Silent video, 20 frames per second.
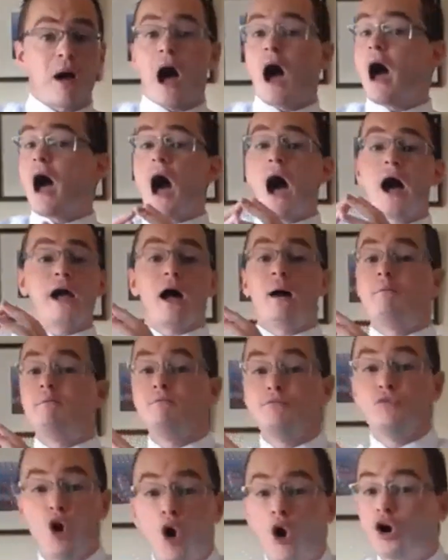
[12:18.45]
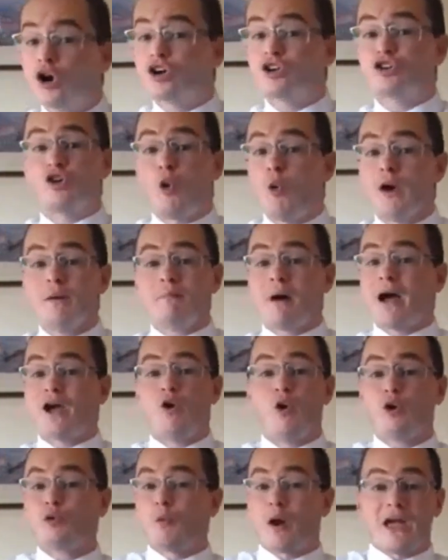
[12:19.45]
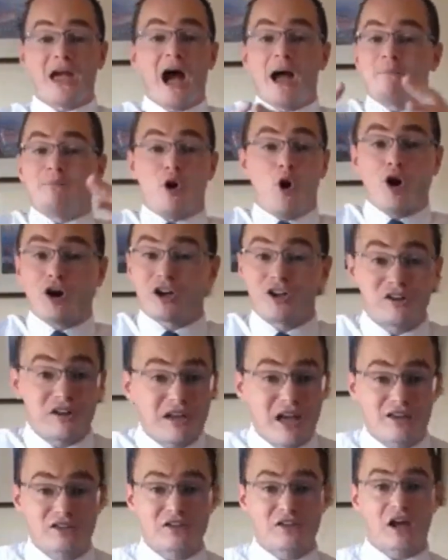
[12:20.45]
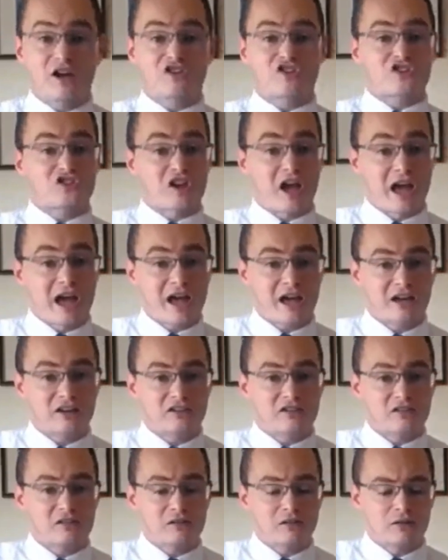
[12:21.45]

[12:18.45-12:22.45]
I am not going my own way. I'm not creating a sect.